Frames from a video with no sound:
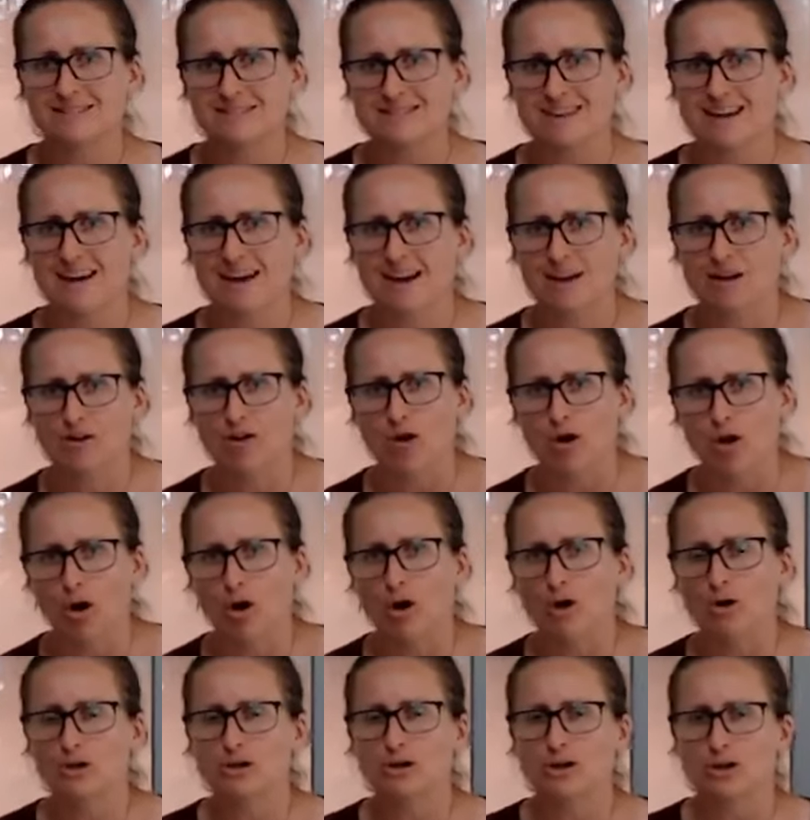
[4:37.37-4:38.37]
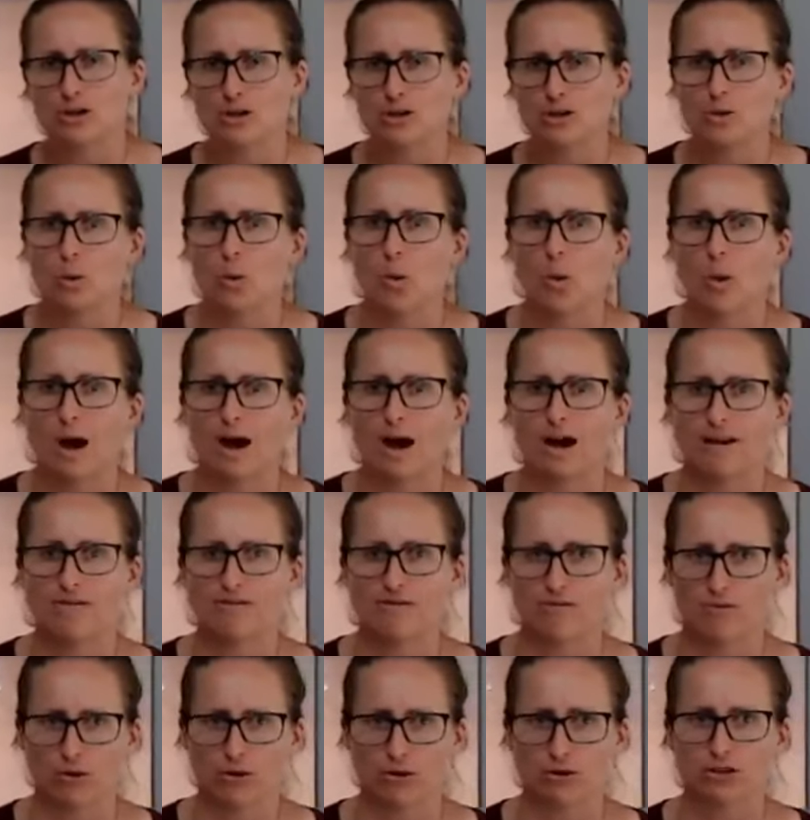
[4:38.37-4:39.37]
down on your
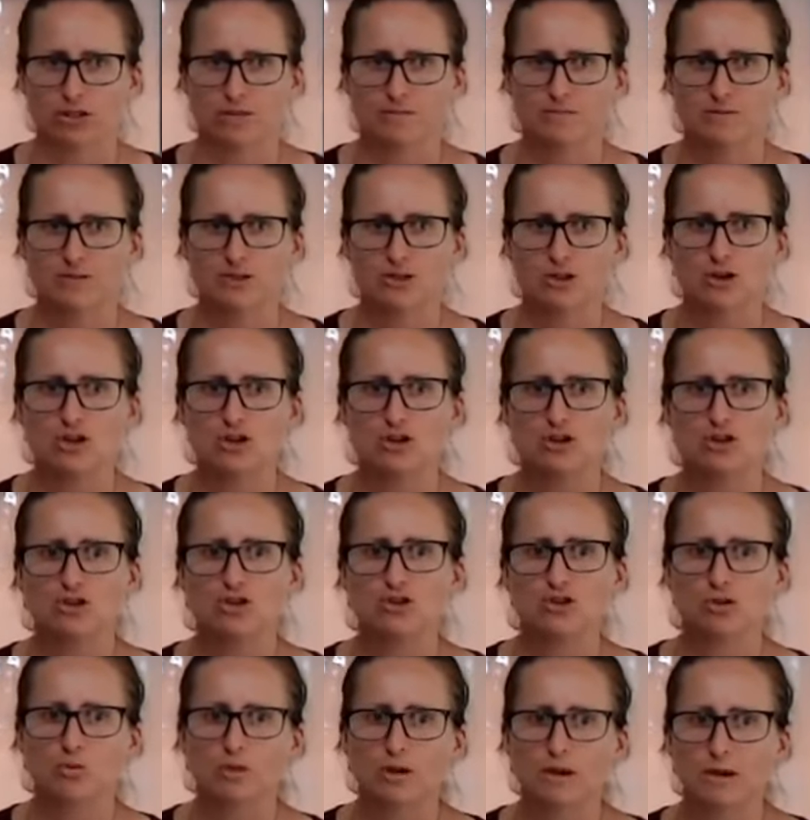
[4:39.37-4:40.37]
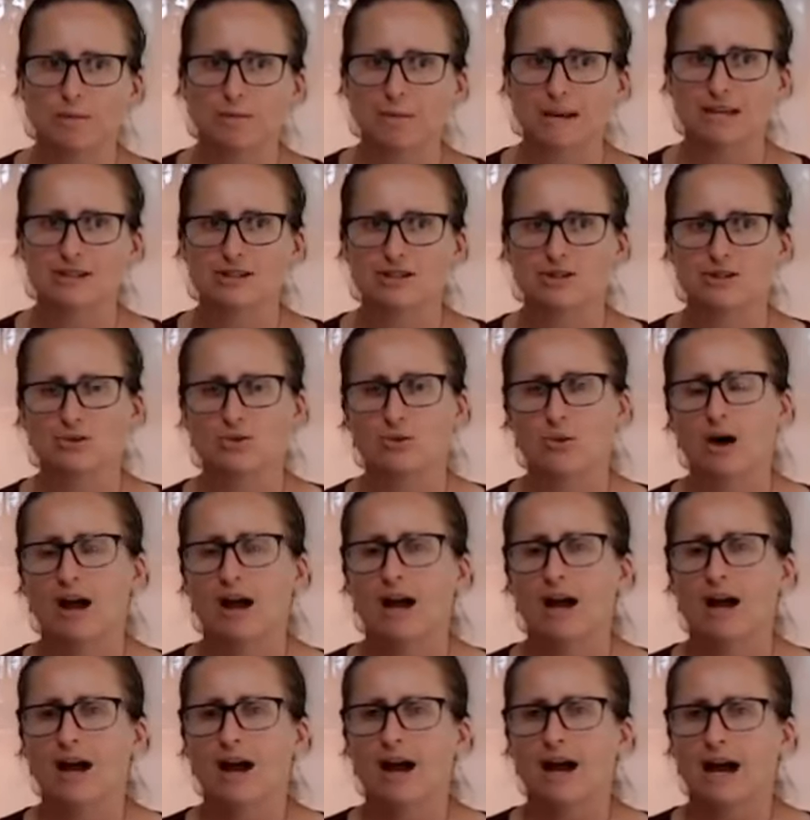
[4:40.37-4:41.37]
fruit. So you do wanna make sure
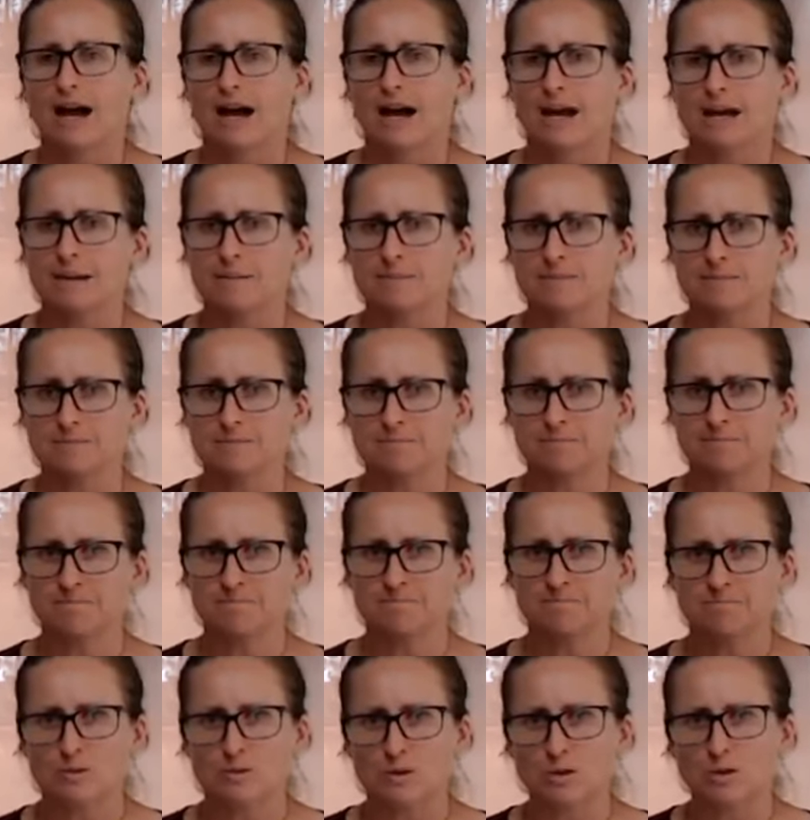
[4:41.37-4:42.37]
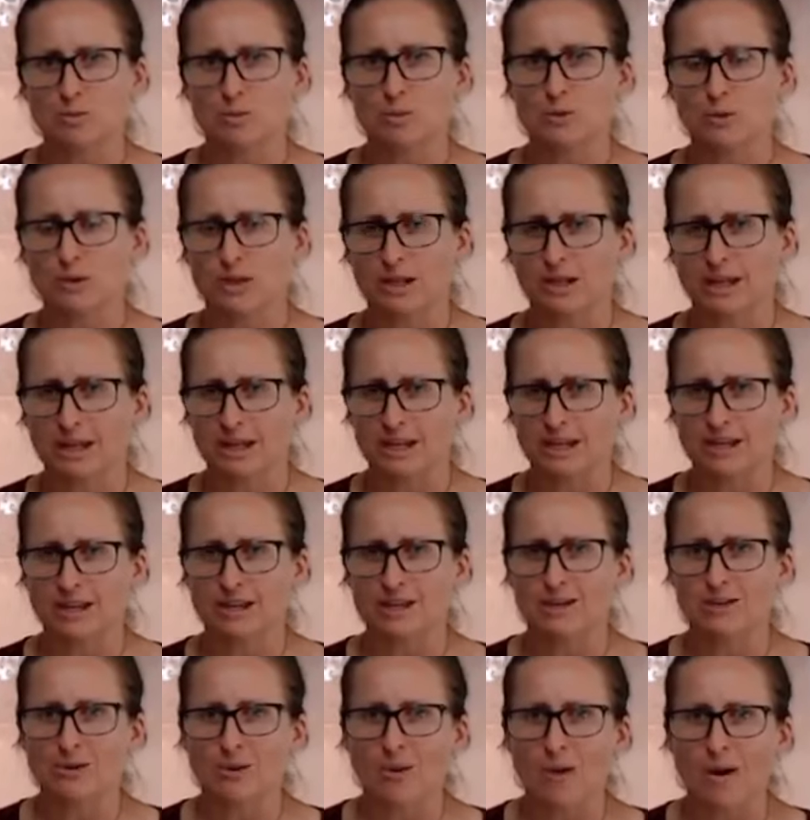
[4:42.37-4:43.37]
you put in
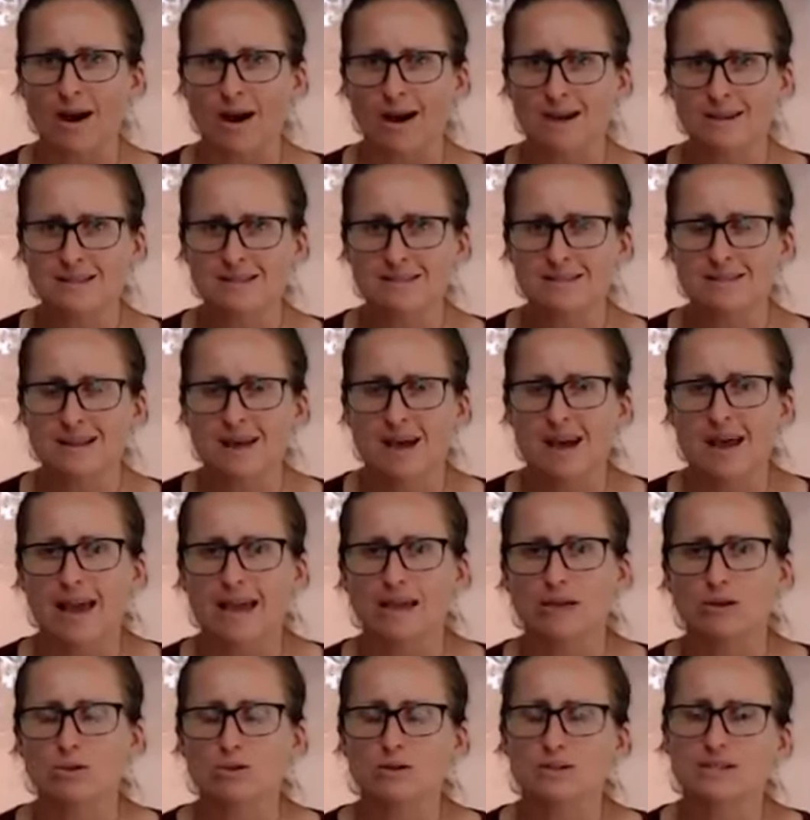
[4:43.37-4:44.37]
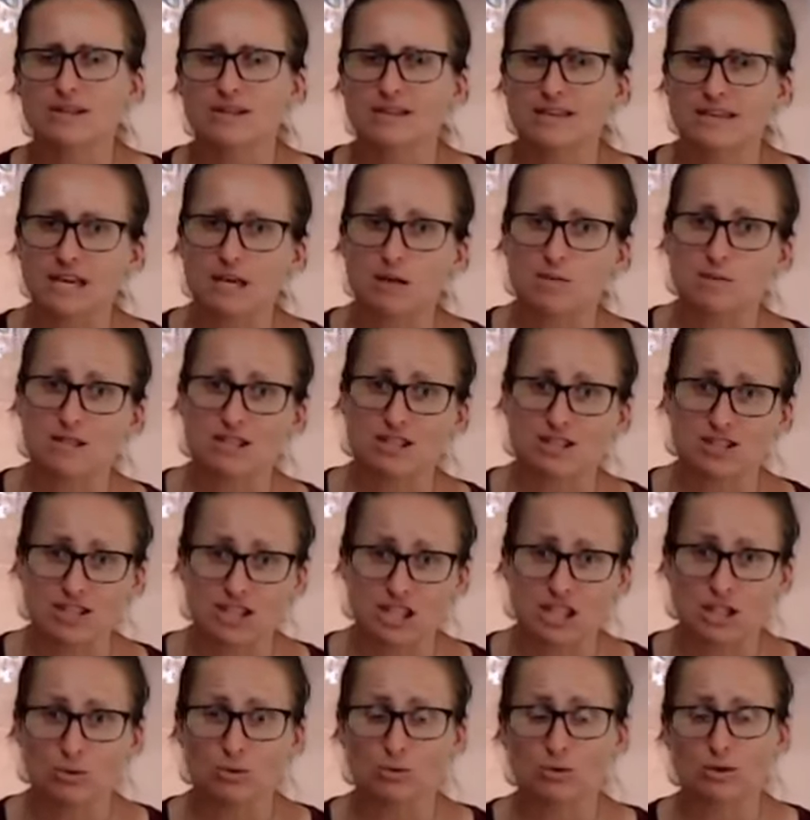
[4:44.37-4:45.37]
your ice. It also keeps
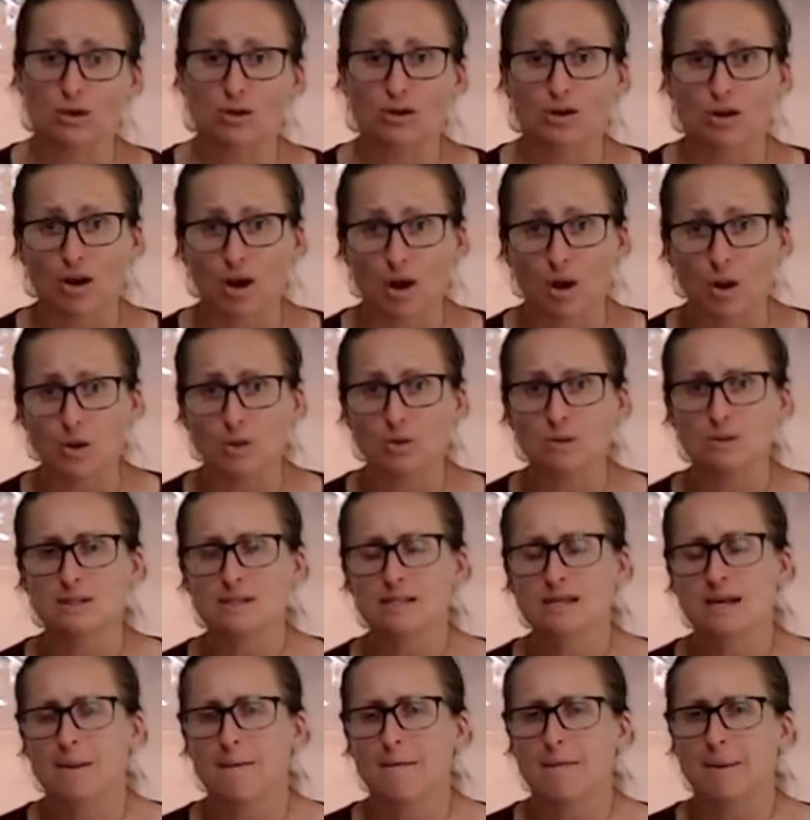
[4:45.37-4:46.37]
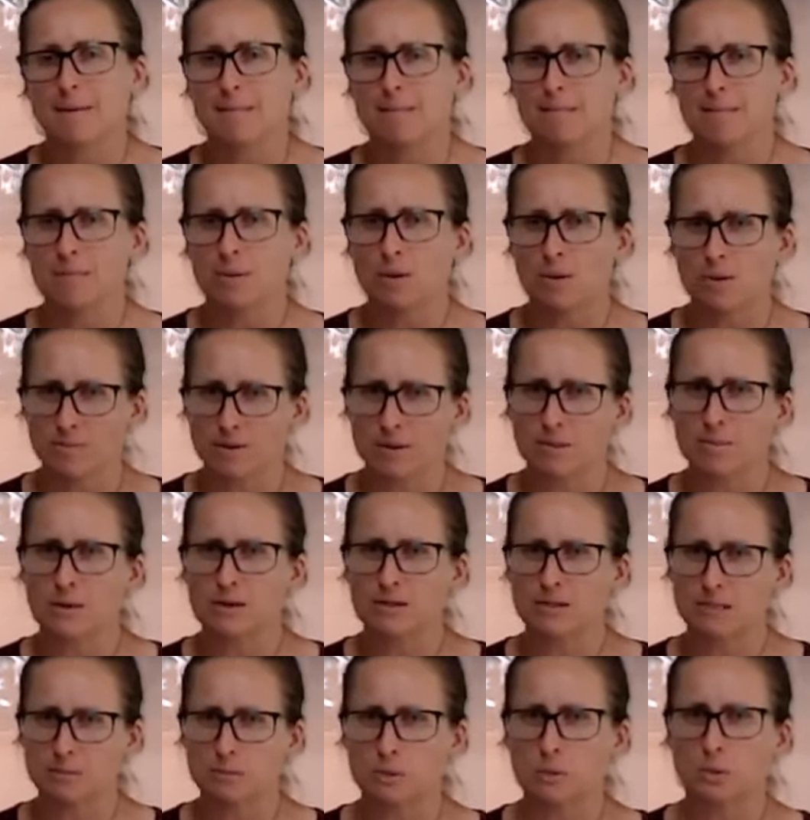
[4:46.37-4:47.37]
chilled and cold, but the
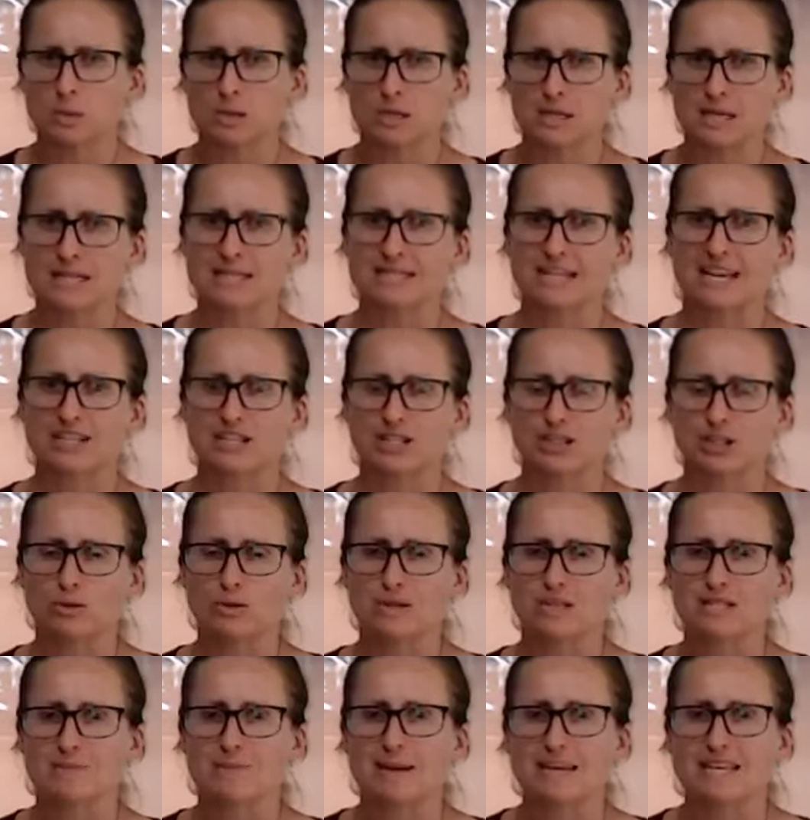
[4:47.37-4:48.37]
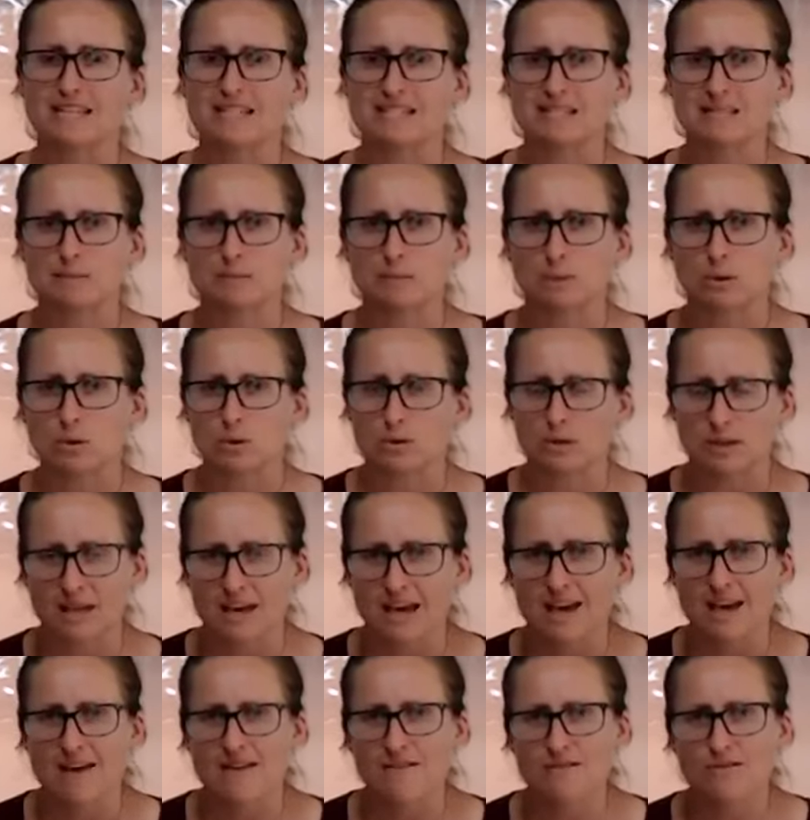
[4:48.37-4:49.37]
most important thing it's actually doing is making it smooth.
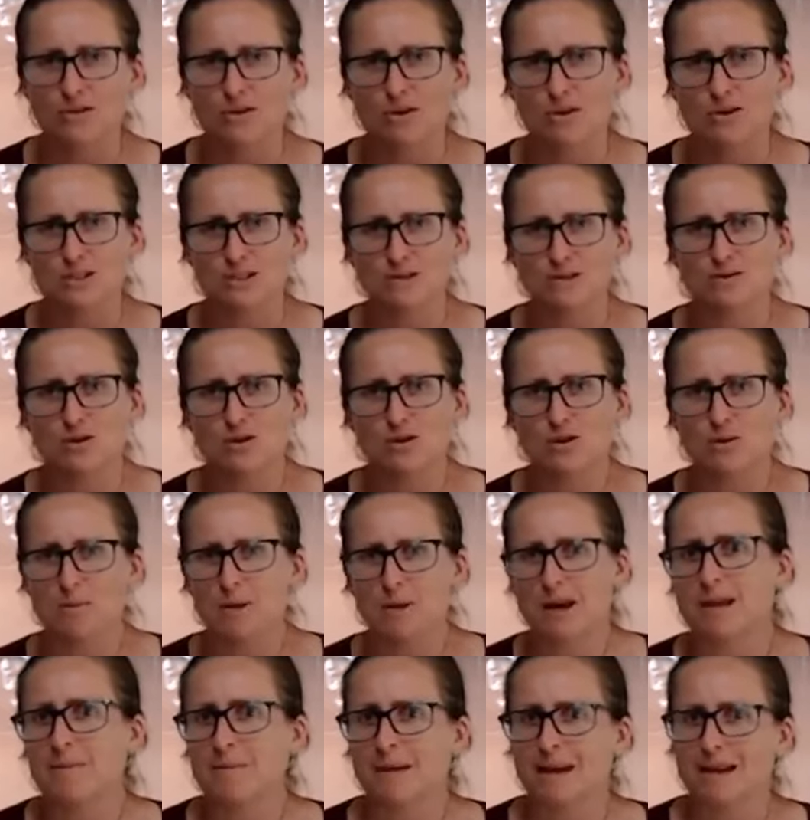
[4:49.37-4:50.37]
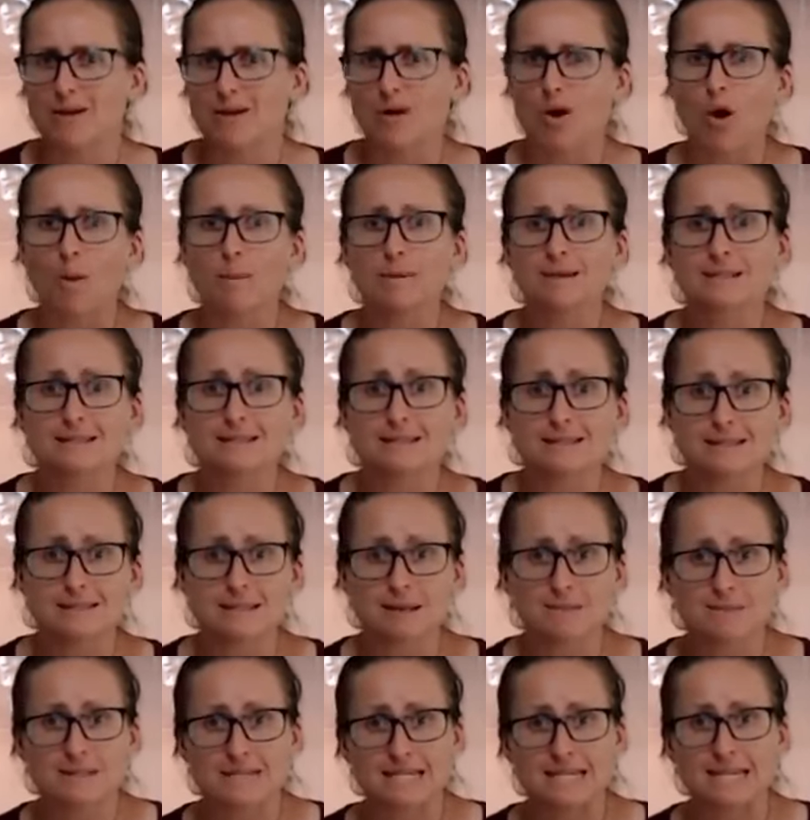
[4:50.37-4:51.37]
For those of you who might've made hummus at
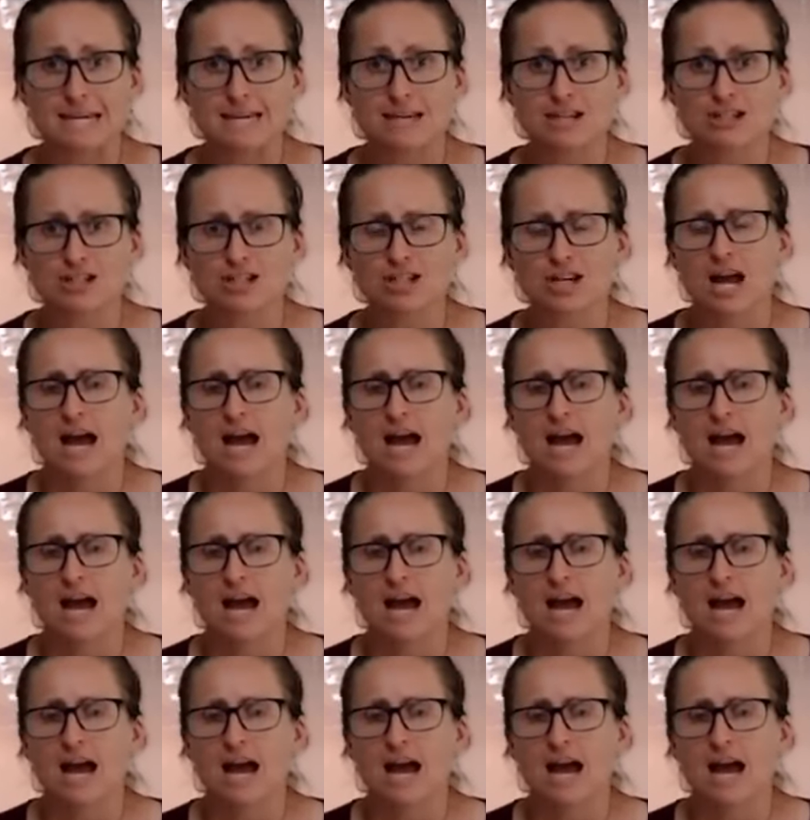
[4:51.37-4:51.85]
some stage,